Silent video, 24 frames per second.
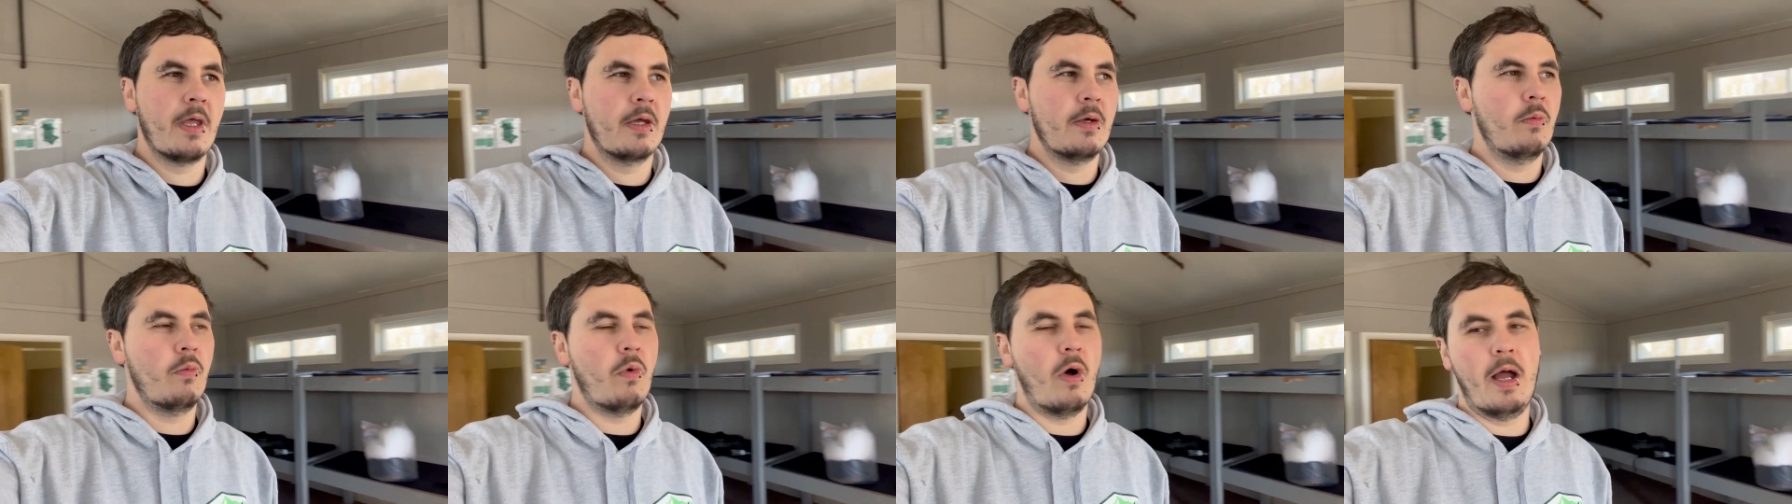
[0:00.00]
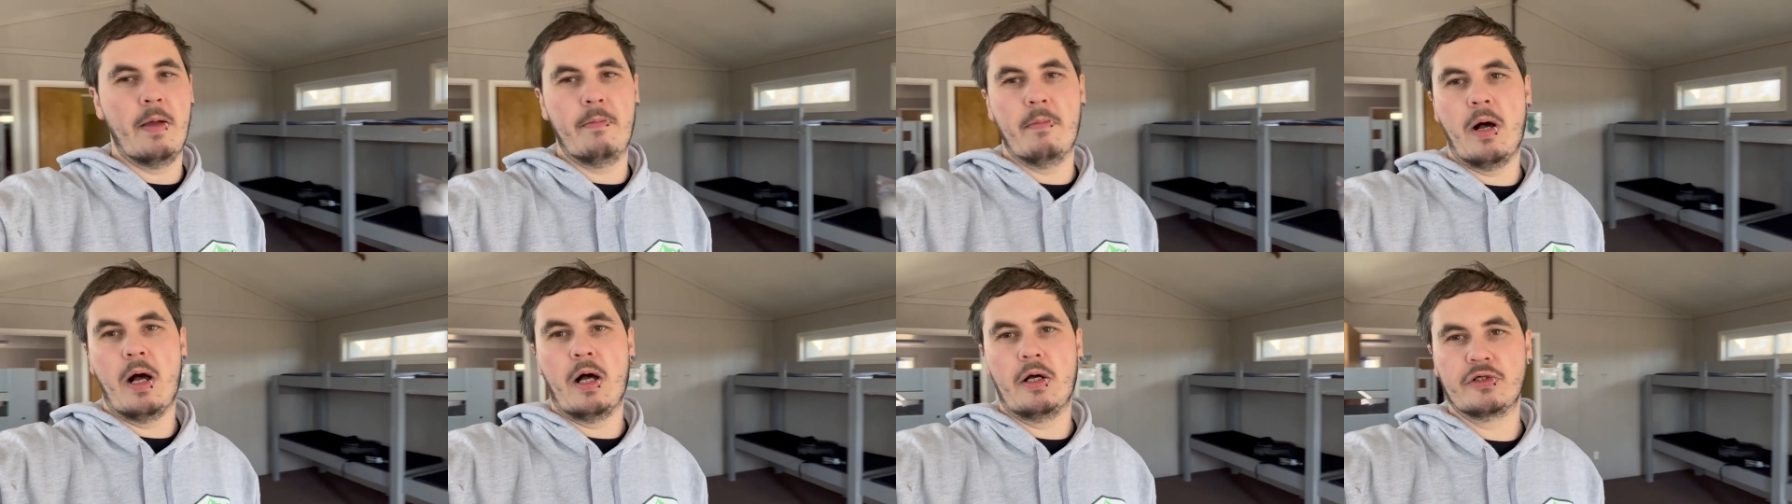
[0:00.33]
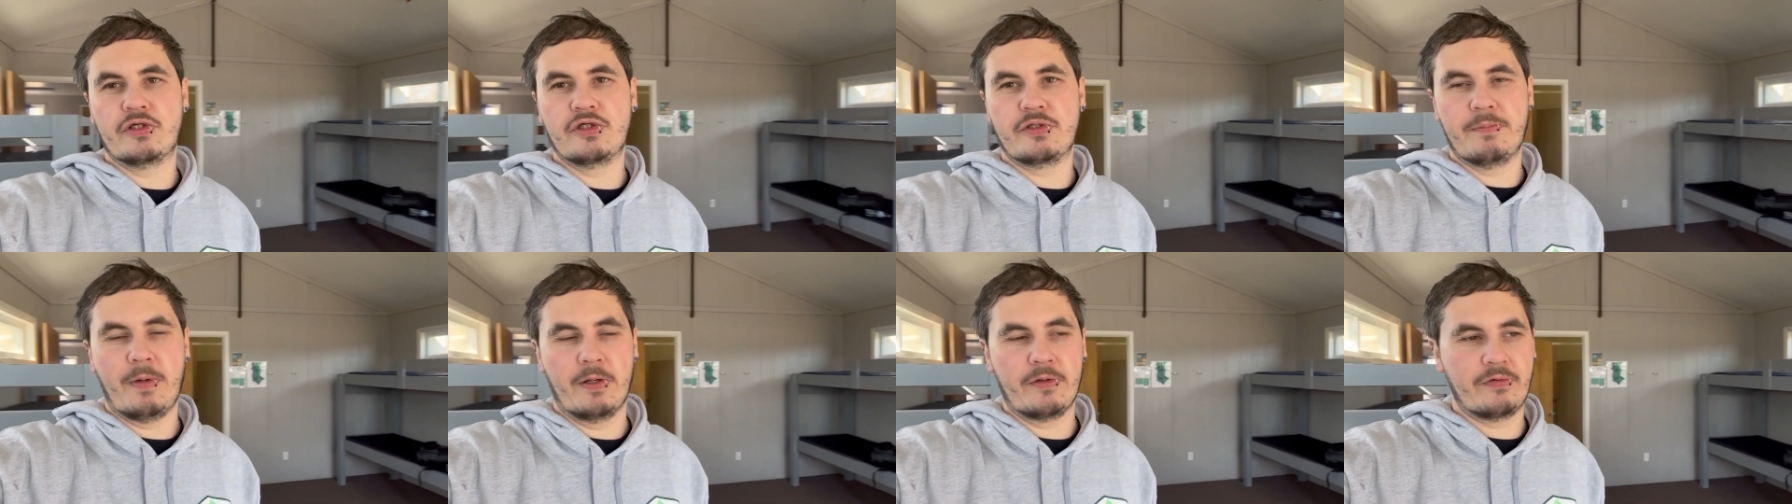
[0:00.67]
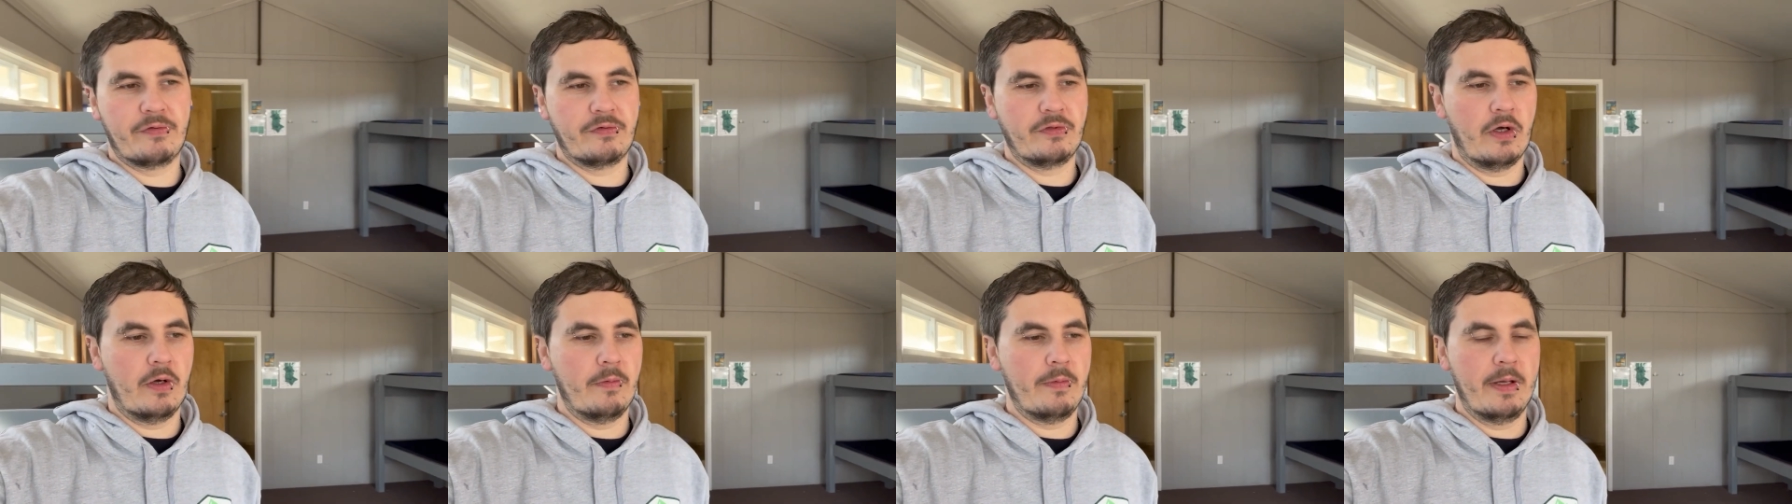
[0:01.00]
White Marsh bus
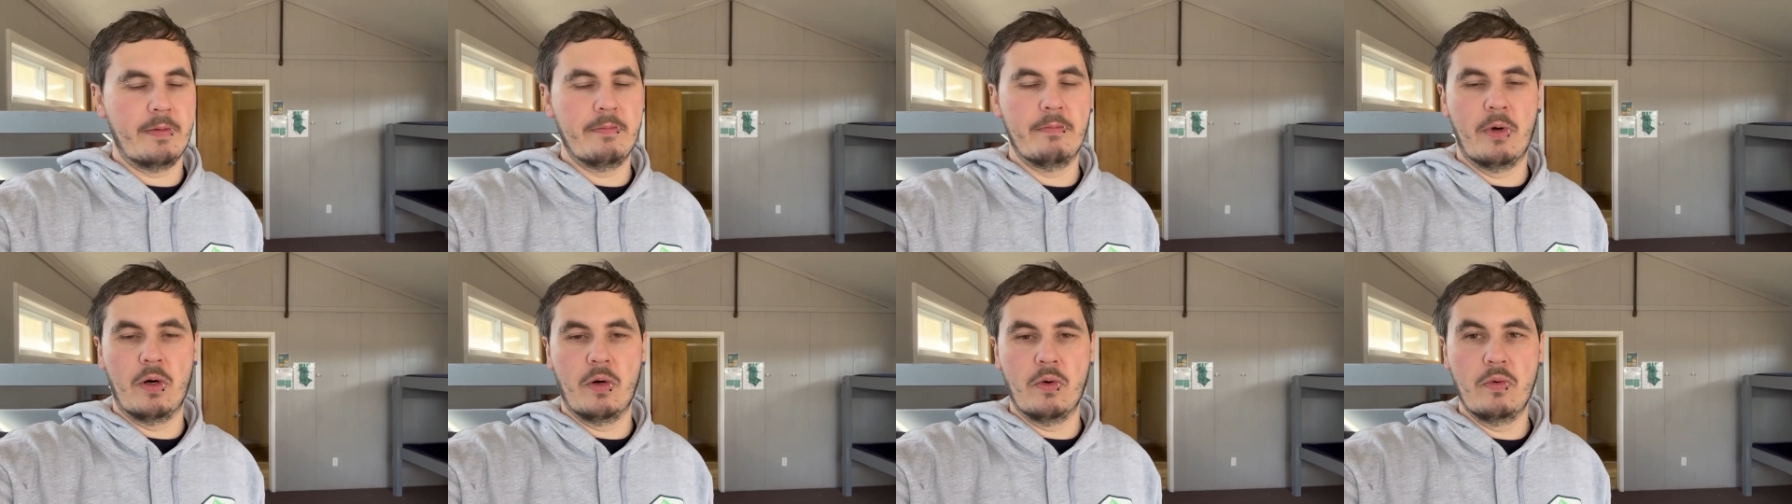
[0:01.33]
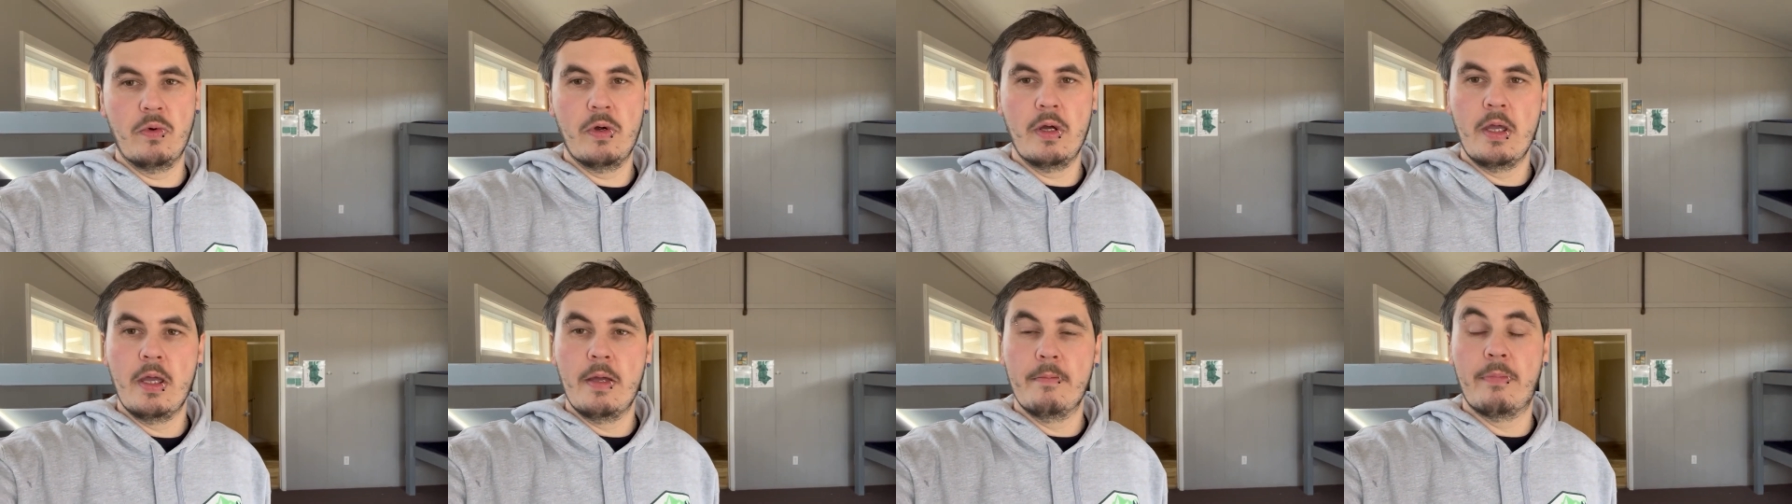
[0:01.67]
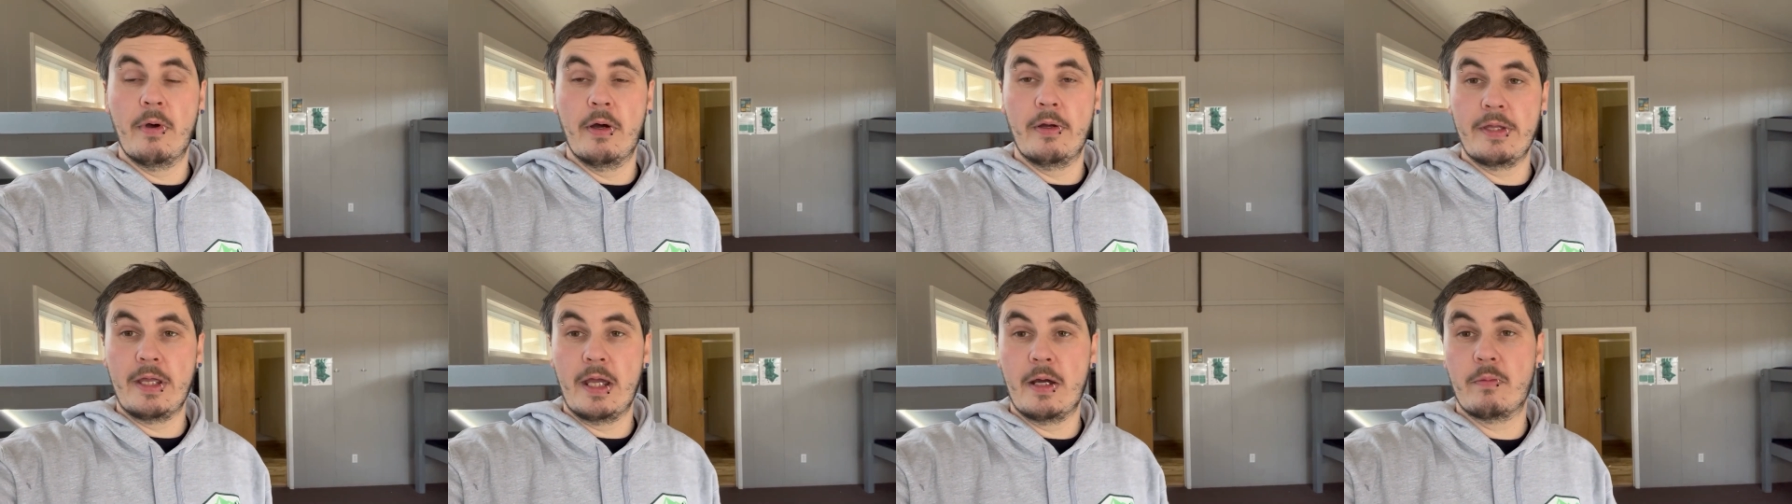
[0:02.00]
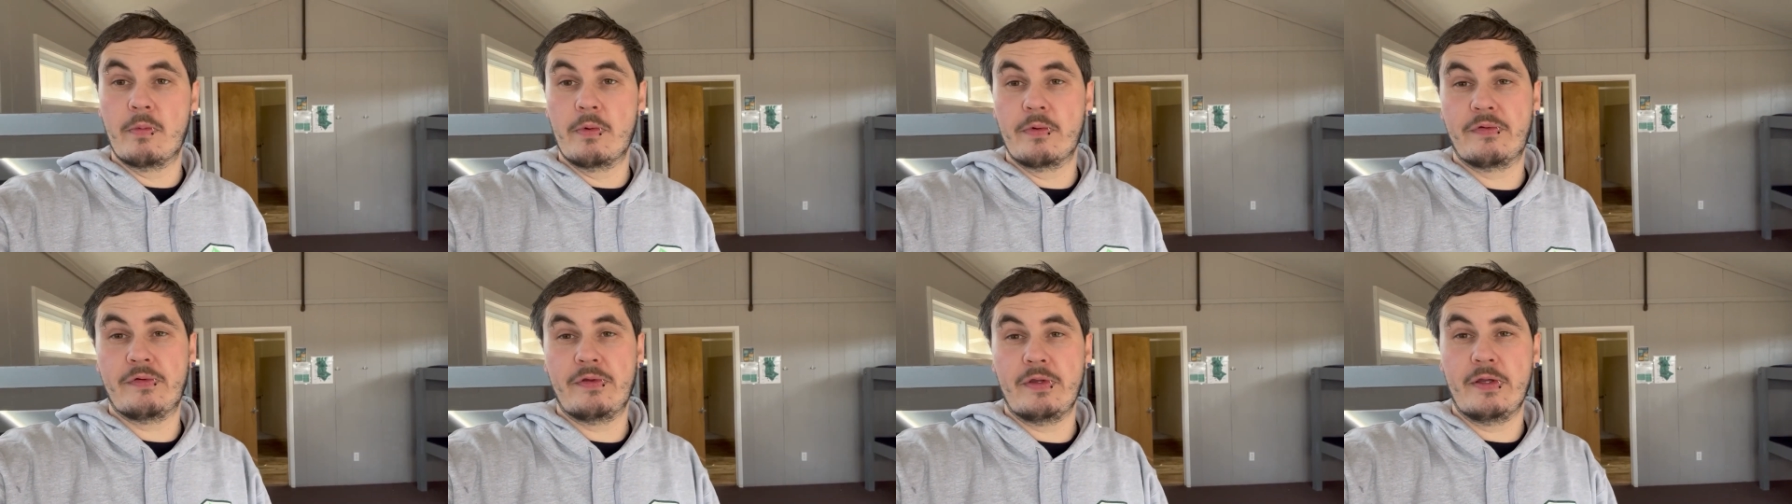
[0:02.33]
stop and mall. But yeah,
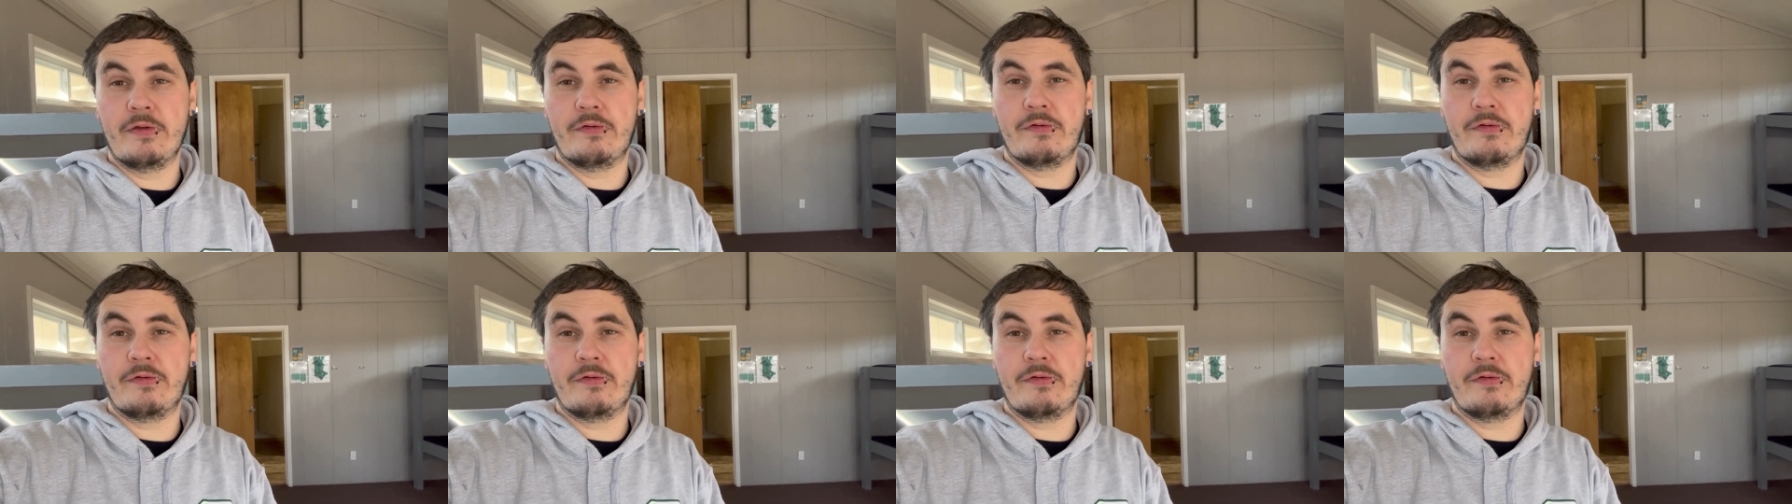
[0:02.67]
we'll see you